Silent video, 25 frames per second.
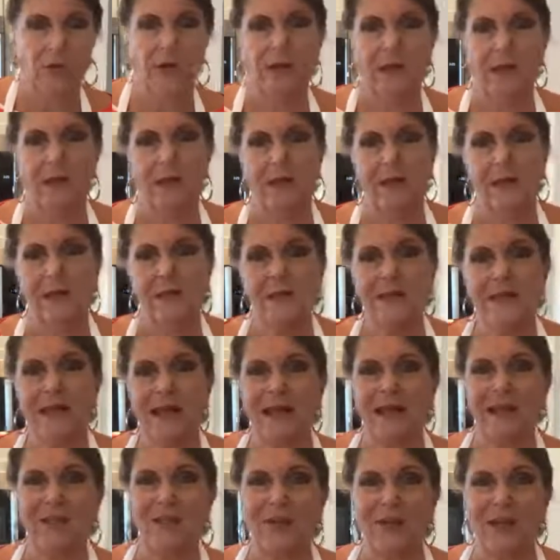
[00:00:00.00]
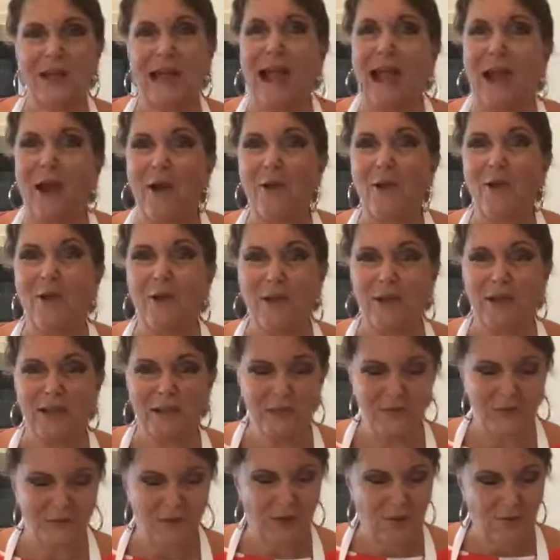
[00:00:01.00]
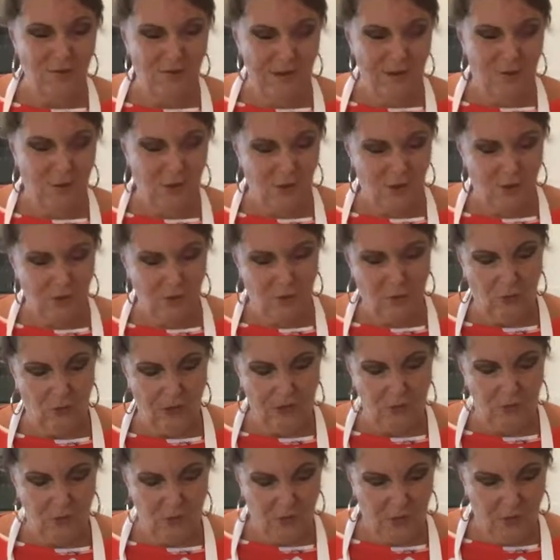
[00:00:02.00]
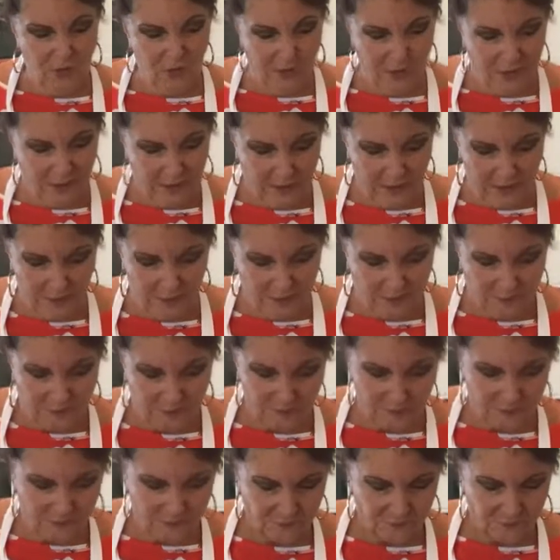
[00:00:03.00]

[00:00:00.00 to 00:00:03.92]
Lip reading: Look, isn't that, look, how, don't they look good? Chris, what do you think?